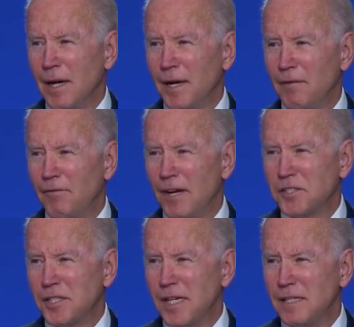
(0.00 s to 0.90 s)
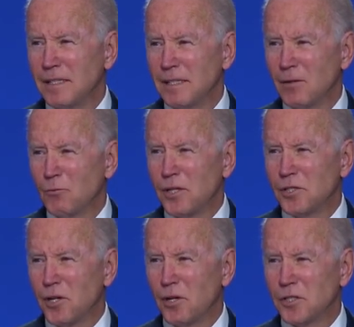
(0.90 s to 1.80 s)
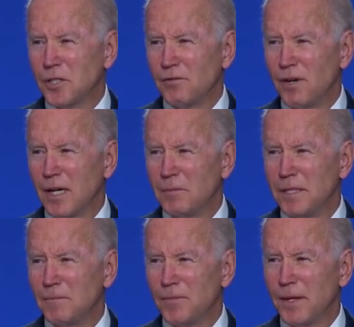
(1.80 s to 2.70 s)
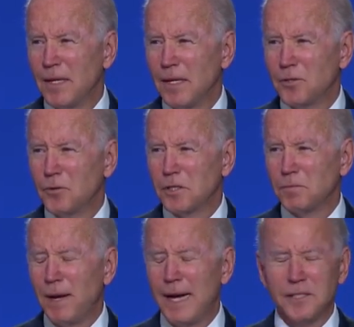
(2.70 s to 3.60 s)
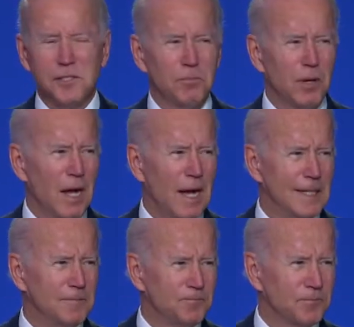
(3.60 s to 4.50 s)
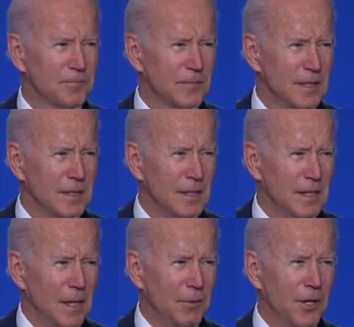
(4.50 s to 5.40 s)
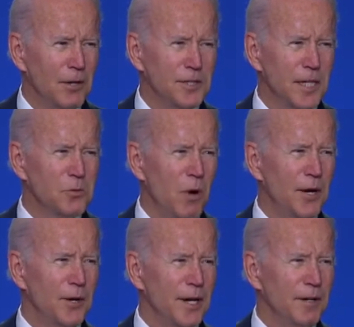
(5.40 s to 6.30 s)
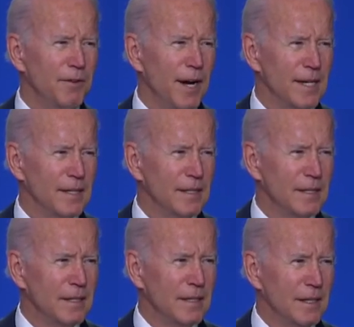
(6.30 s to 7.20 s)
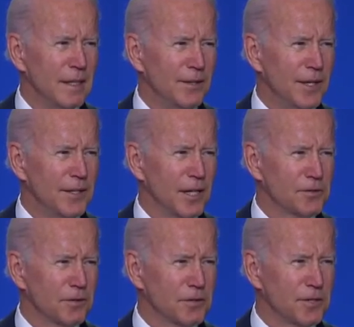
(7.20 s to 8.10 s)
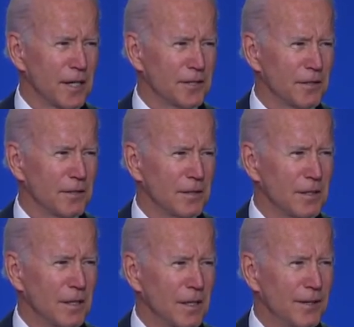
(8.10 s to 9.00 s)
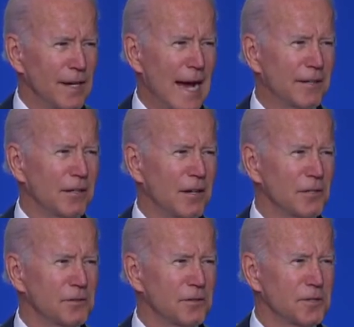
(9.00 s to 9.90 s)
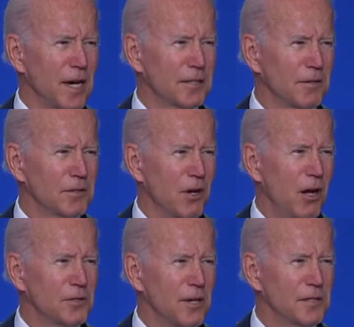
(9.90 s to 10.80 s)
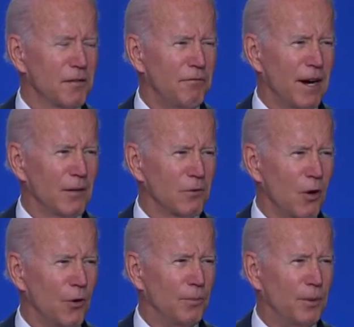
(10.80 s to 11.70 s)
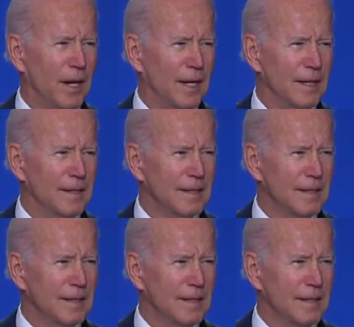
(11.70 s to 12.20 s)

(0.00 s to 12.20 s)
and investing in research and development to expand supply. We don't just want to innovate in the industrial sector. The agricultural sector also has a vital role to play.